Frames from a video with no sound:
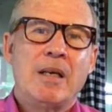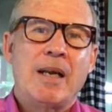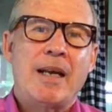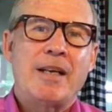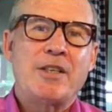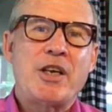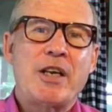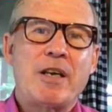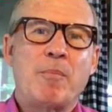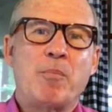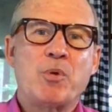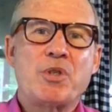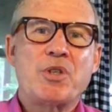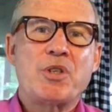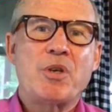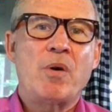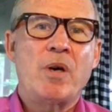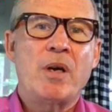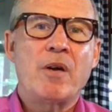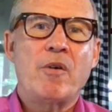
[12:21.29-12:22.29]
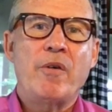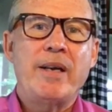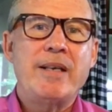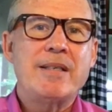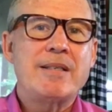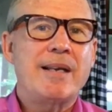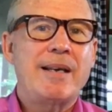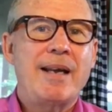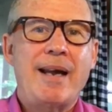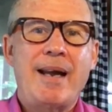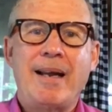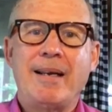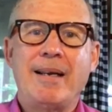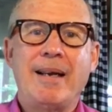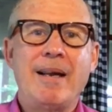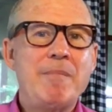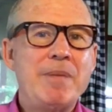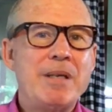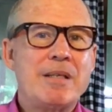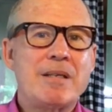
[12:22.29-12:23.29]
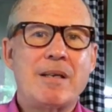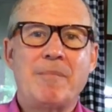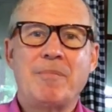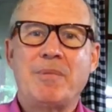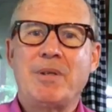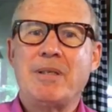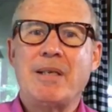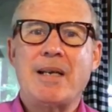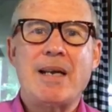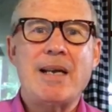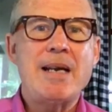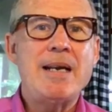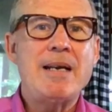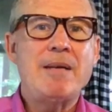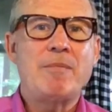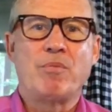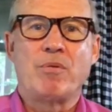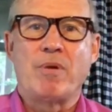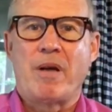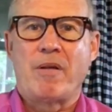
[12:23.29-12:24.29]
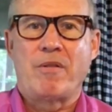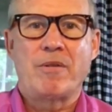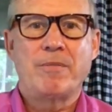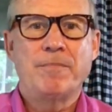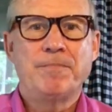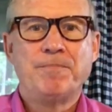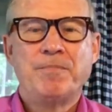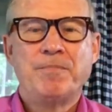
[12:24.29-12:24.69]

And Jacob was so hungry, he said, Hey, give me something to eat, brother.